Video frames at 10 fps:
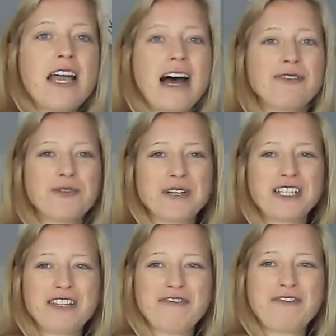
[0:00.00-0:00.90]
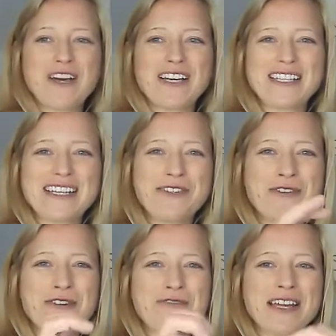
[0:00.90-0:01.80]
I was talking to the first, I
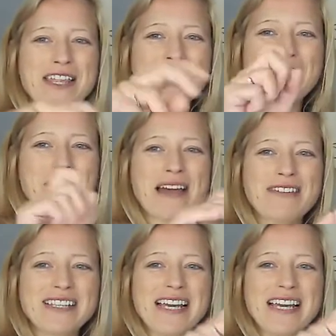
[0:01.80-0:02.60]
saw a great thing about